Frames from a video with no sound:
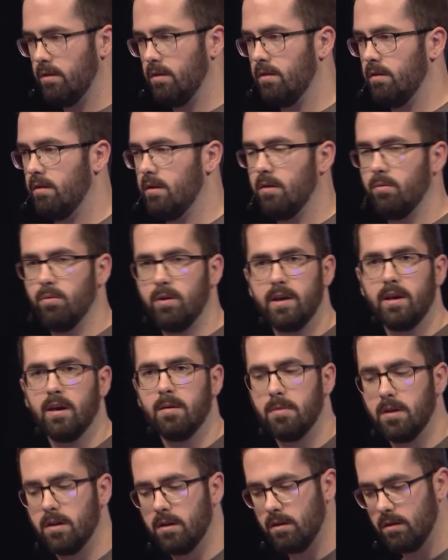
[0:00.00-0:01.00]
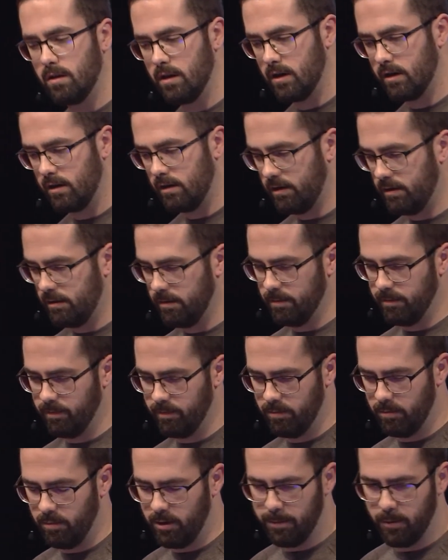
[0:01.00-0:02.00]
Then we came in, and
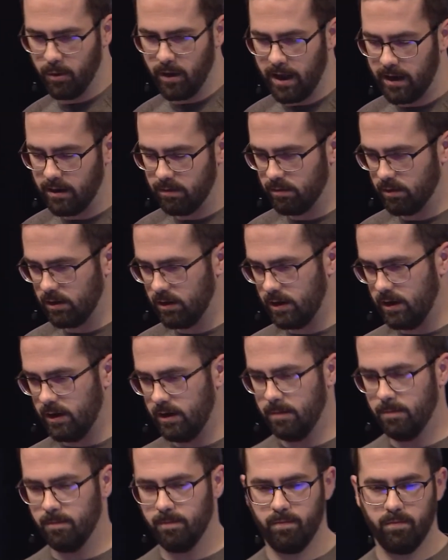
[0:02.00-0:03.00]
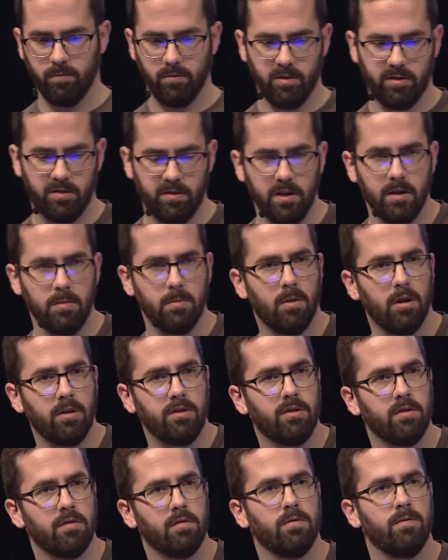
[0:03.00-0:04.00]
people hadn't really seen
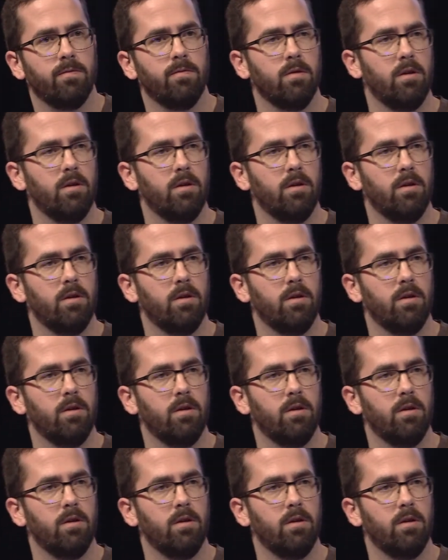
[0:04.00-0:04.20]
much of